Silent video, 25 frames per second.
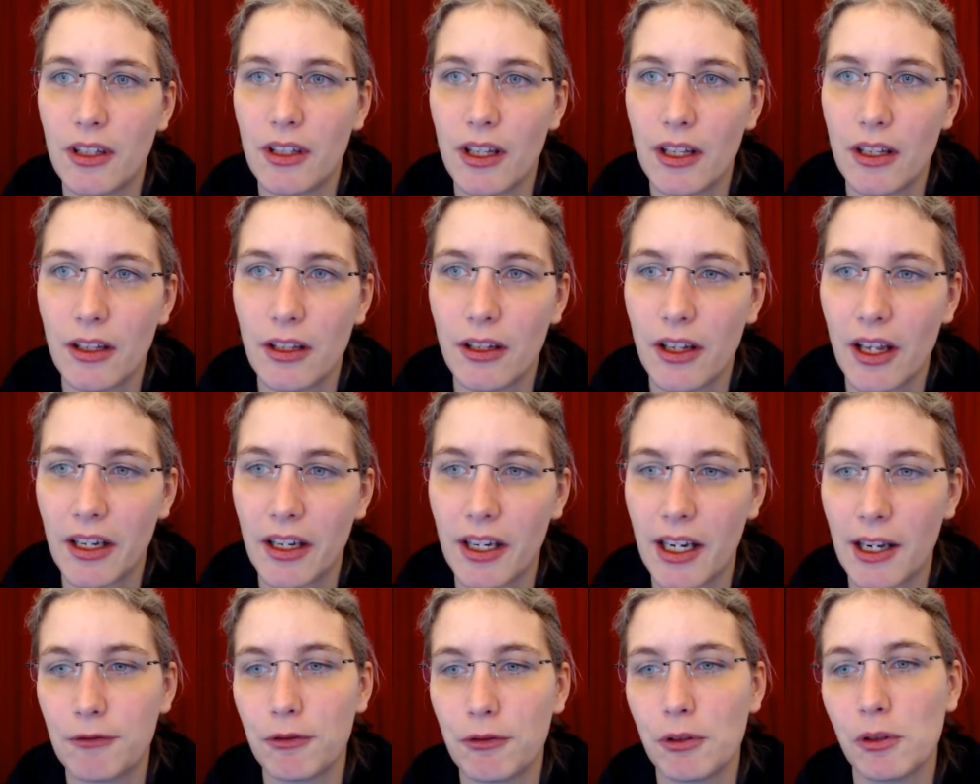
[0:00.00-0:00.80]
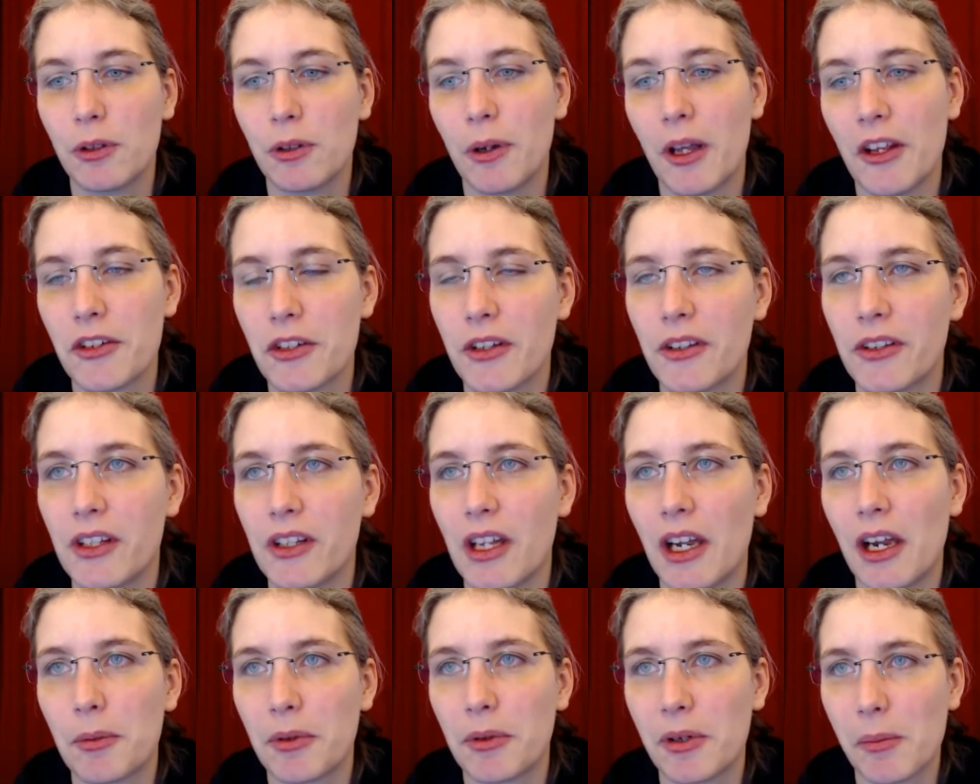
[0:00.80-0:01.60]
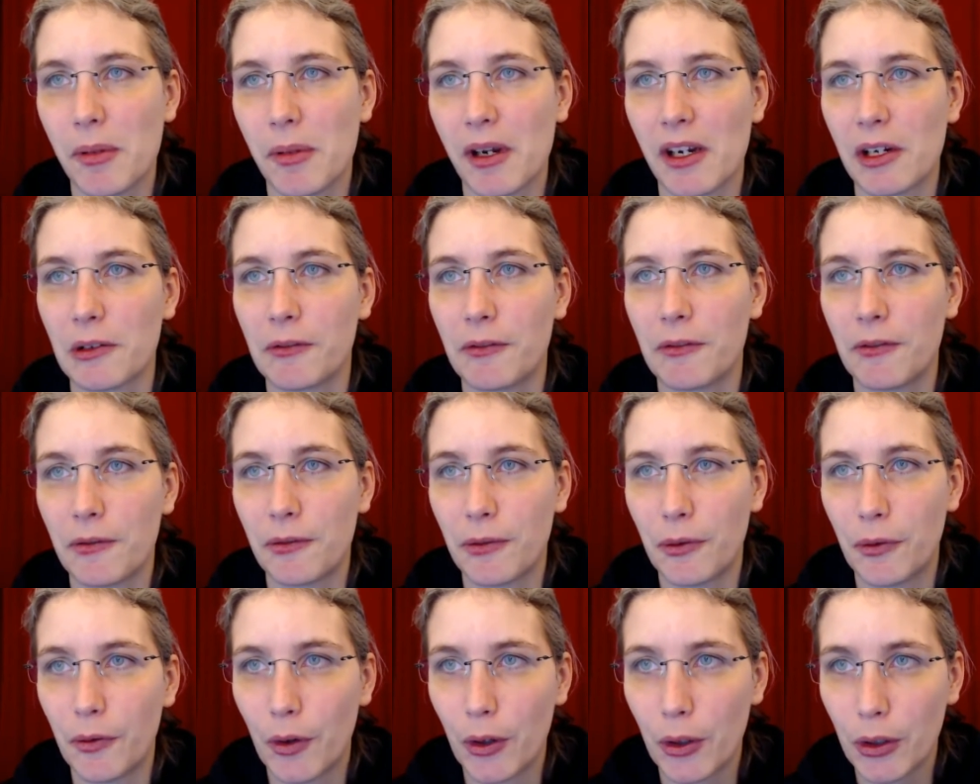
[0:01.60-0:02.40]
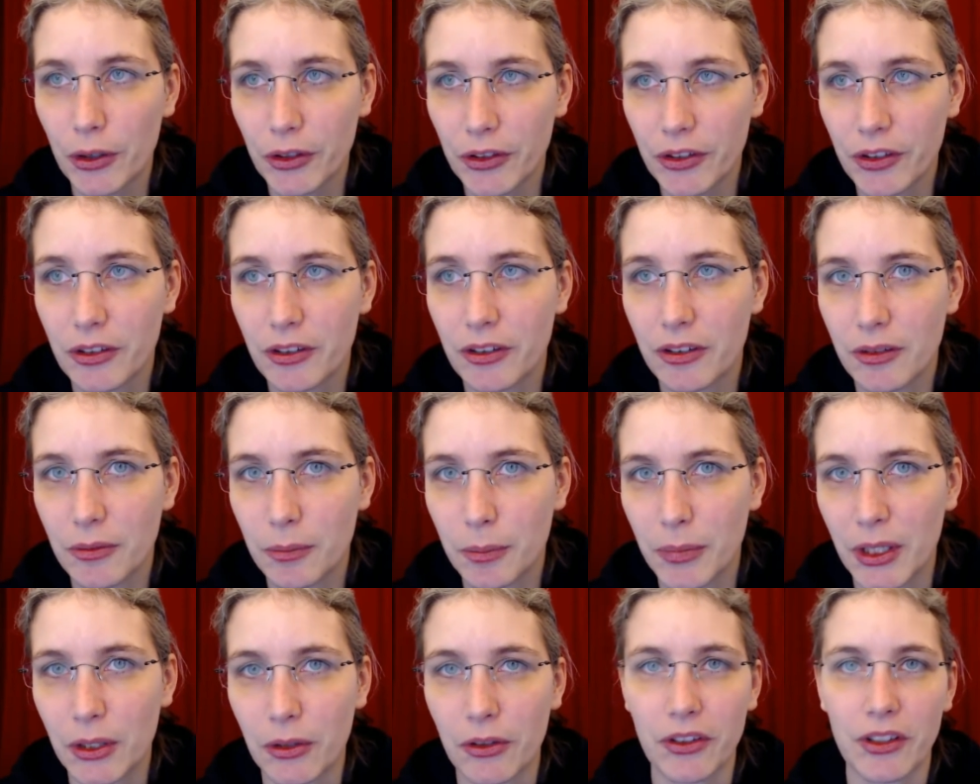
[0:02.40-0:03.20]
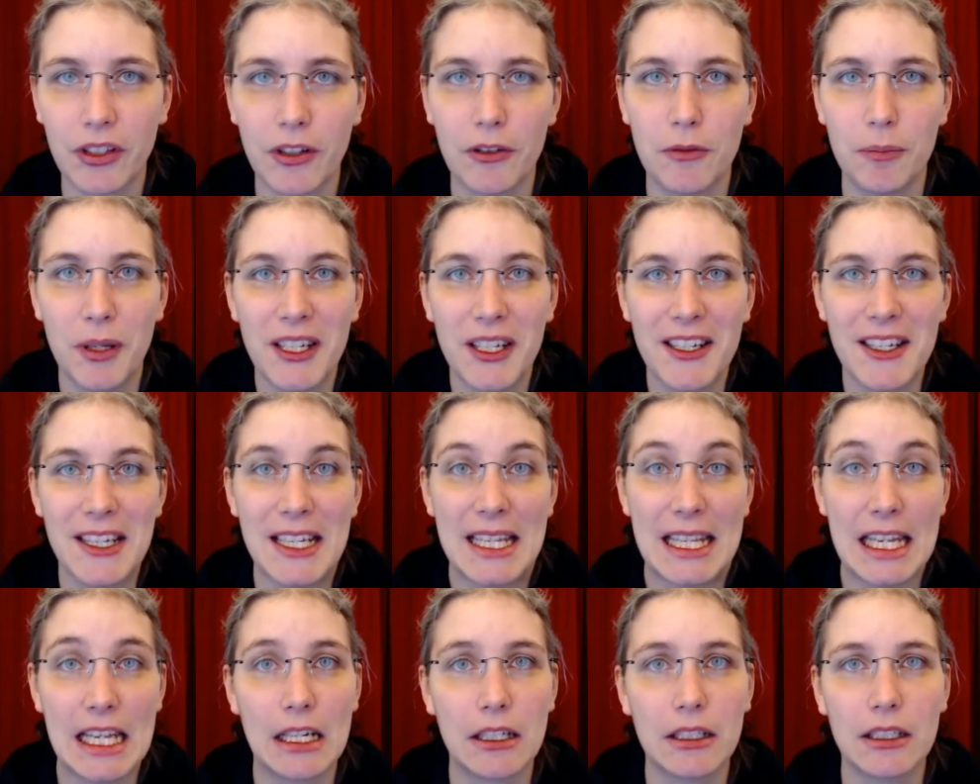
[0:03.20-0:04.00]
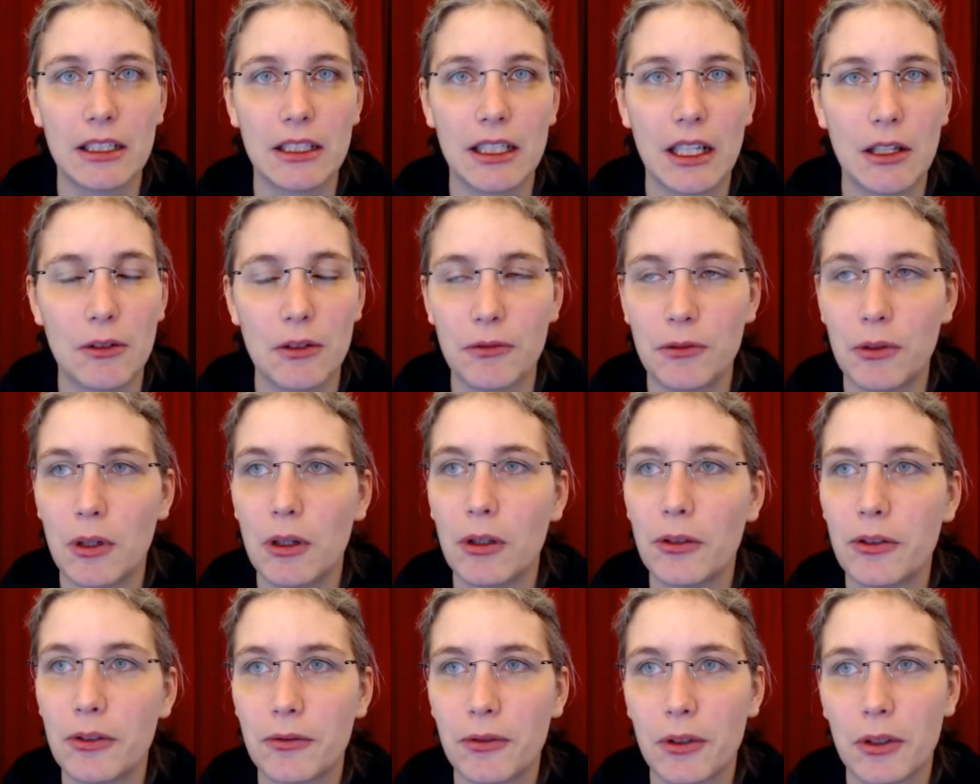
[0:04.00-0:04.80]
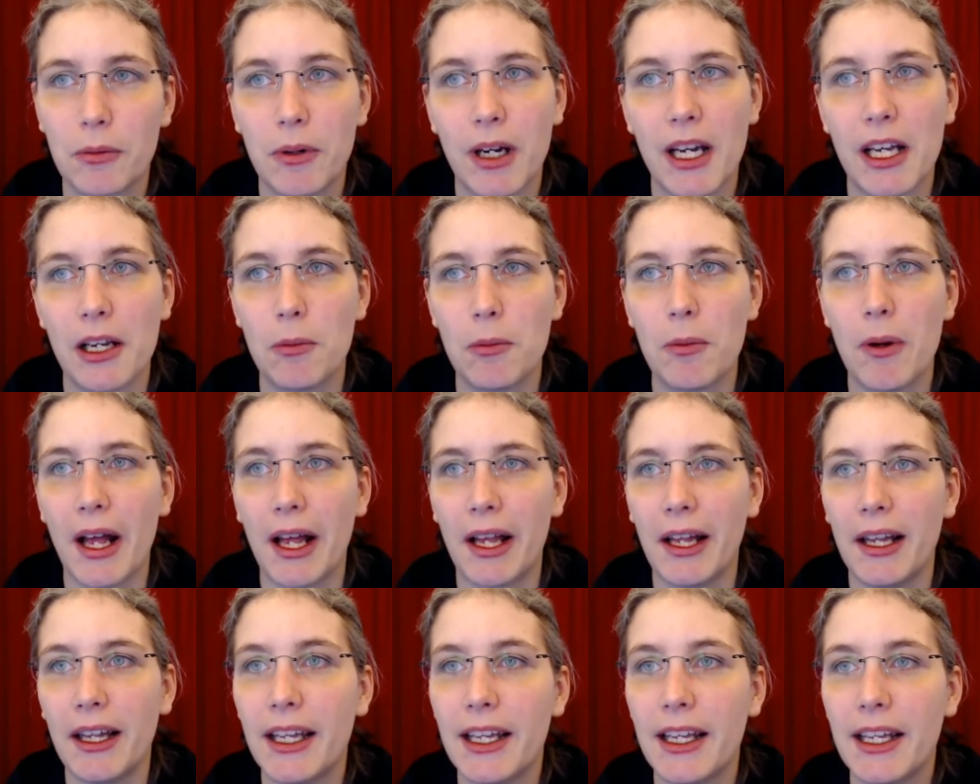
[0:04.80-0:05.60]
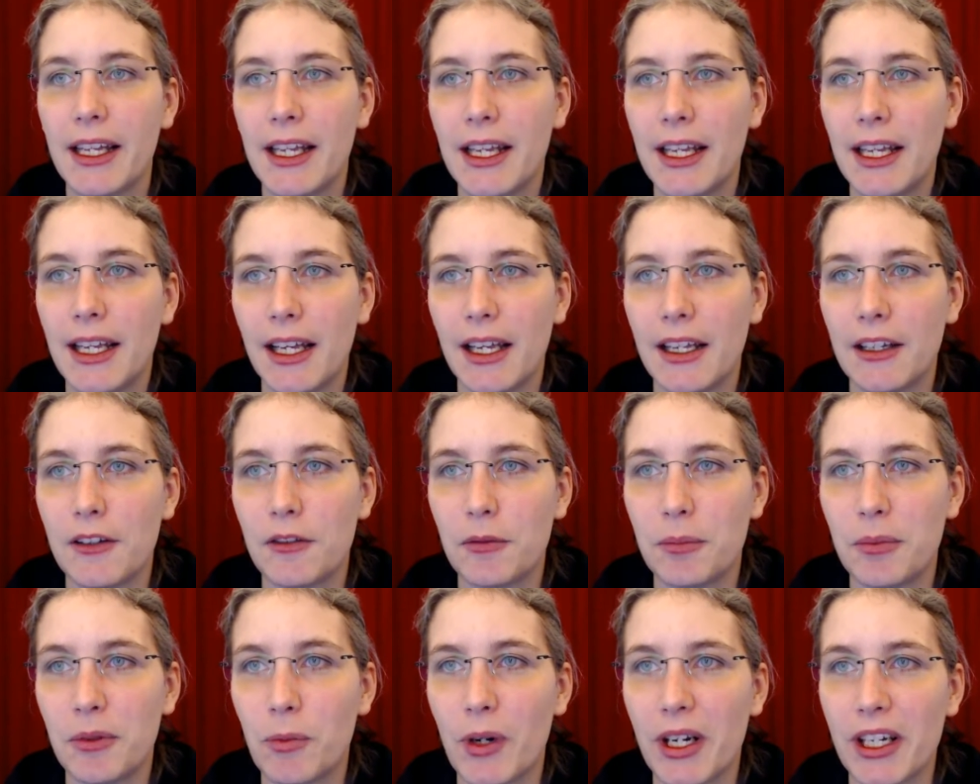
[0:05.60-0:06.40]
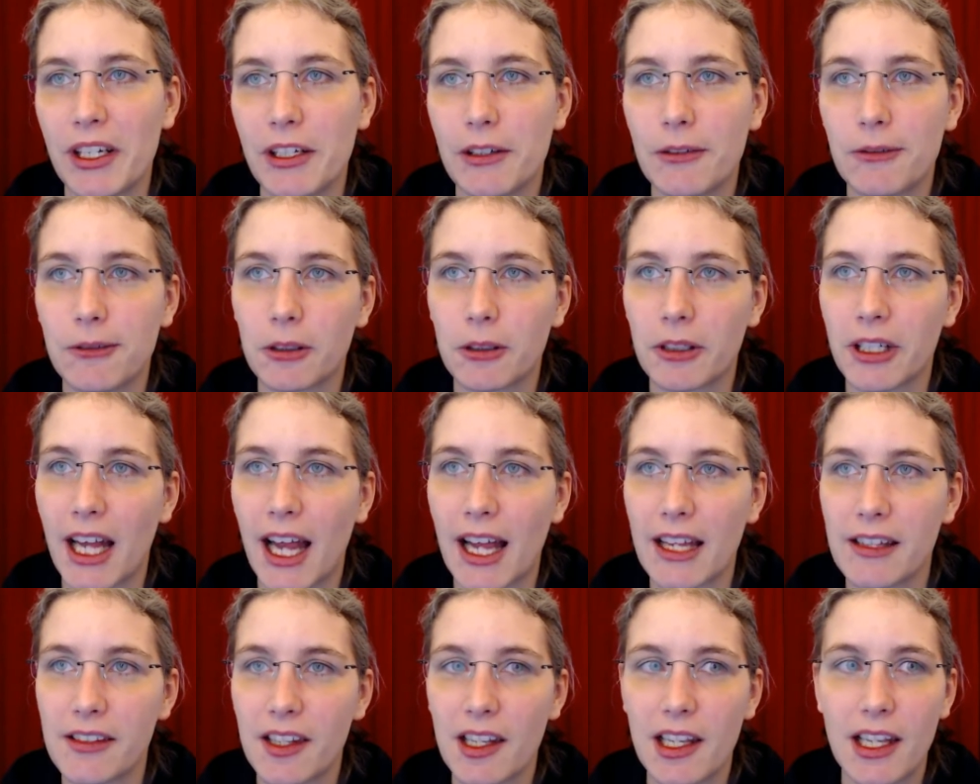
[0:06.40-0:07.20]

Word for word: uh, that handful of questions that I prepared first, because they've been in there now for also for quite a while and have been waiting for an answer.